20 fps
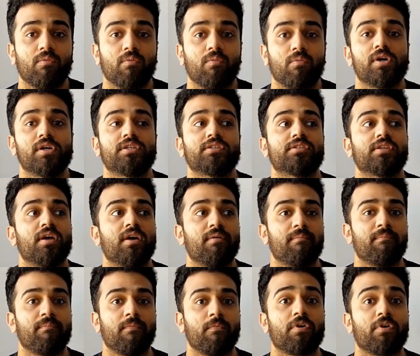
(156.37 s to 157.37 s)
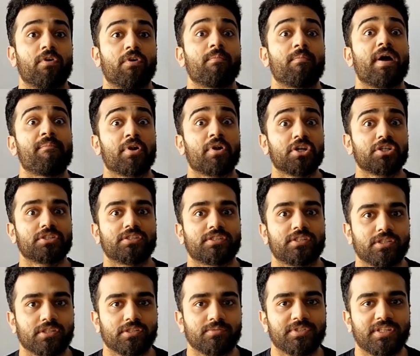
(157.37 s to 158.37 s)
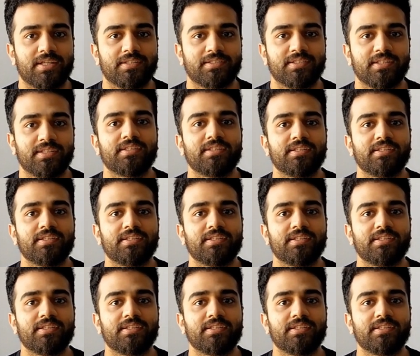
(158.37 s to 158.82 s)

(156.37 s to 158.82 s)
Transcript: were my personal circumstances,